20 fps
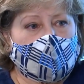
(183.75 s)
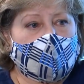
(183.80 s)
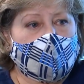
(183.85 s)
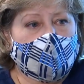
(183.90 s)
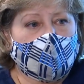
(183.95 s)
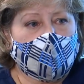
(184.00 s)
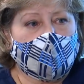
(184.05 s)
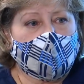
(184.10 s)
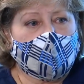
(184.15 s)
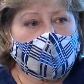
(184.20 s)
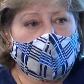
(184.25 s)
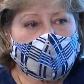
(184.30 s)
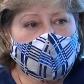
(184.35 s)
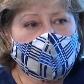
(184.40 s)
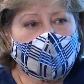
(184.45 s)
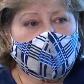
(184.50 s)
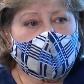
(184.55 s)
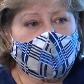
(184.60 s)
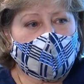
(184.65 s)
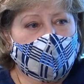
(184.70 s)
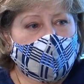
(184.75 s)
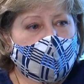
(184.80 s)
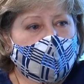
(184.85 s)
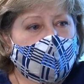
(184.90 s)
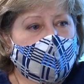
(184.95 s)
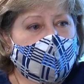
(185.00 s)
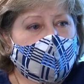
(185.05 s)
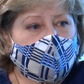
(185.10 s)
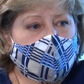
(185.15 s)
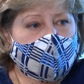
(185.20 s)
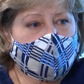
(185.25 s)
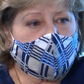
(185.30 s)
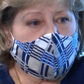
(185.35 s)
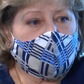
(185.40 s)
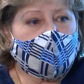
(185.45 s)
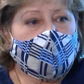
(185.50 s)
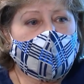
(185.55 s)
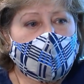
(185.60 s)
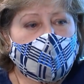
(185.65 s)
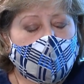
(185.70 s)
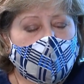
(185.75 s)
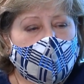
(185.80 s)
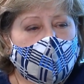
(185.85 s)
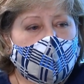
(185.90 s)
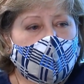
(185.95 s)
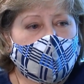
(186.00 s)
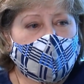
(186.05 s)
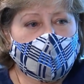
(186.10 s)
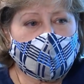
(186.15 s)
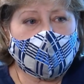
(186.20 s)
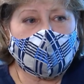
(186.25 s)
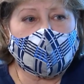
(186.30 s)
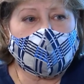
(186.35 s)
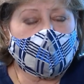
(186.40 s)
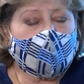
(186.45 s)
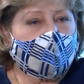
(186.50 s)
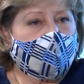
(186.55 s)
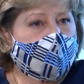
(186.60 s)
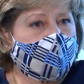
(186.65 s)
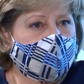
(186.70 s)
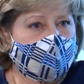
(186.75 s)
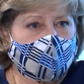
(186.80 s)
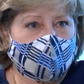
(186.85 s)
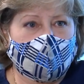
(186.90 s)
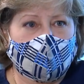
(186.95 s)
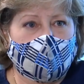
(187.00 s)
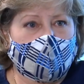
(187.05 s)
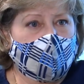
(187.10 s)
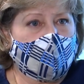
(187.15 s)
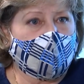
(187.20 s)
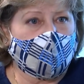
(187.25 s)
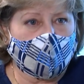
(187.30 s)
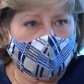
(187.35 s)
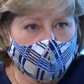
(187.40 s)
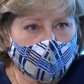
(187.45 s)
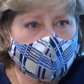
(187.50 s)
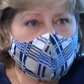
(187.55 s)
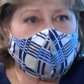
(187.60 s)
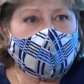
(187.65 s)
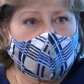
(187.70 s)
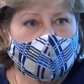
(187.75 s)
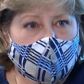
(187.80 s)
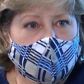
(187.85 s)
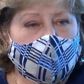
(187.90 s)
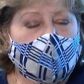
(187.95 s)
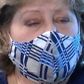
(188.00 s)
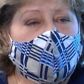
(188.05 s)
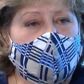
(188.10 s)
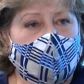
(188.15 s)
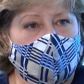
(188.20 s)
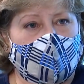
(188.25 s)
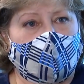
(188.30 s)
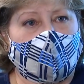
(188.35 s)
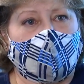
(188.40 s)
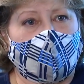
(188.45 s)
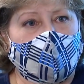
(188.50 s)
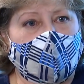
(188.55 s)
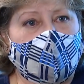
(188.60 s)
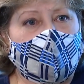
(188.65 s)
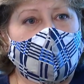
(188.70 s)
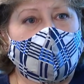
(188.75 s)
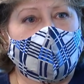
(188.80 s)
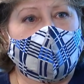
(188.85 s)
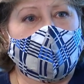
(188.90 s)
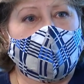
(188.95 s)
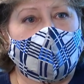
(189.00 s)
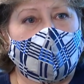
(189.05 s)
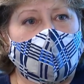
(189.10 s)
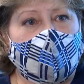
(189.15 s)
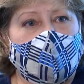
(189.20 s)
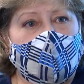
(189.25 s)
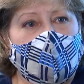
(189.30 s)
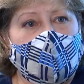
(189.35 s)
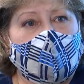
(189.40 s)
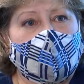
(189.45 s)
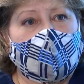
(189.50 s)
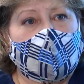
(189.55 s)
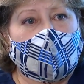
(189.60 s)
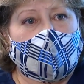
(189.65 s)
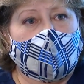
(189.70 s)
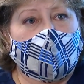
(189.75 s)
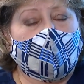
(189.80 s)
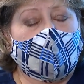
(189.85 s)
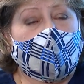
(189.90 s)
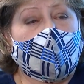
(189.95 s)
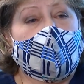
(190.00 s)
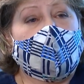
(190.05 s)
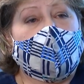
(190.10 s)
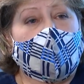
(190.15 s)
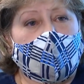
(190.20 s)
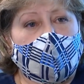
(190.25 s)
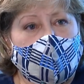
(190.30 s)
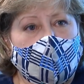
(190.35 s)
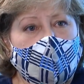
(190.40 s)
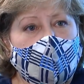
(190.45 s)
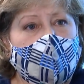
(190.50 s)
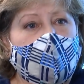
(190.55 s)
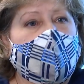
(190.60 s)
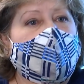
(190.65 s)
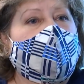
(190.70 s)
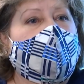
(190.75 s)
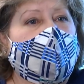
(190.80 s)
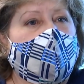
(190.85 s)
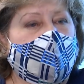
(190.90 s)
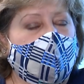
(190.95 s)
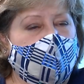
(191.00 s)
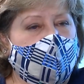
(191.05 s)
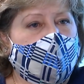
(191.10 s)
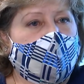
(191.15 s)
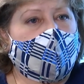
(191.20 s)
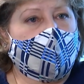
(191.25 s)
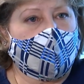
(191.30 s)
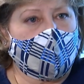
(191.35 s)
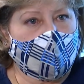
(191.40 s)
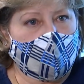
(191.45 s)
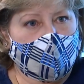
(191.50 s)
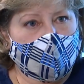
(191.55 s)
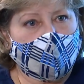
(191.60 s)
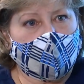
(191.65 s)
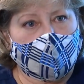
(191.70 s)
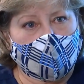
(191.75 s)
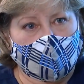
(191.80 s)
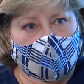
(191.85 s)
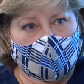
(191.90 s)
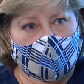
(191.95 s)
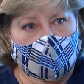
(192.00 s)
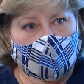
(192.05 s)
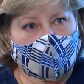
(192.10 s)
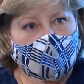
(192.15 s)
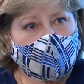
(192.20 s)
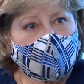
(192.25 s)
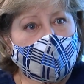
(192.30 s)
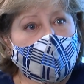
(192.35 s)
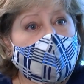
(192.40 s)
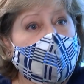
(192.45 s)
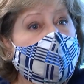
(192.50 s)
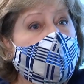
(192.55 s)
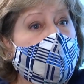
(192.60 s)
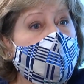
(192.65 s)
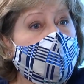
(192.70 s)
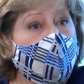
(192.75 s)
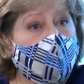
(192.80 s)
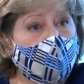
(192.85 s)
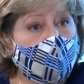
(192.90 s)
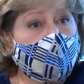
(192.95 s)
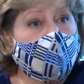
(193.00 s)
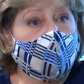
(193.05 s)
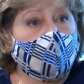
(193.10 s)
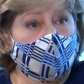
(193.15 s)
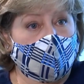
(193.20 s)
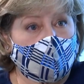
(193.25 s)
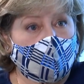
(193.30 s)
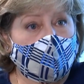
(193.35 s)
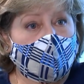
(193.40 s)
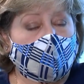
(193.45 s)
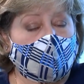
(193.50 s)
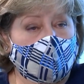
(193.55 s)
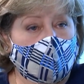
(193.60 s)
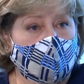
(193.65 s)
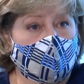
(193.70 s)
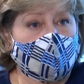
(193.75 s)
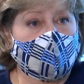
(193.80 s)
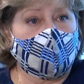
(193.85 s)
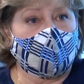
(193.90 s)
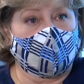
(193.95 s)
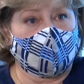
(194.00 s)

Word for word: And we actually found some facilities said, we're going to take care of our folks, and provided them some supplemental income so that they wouldn't go to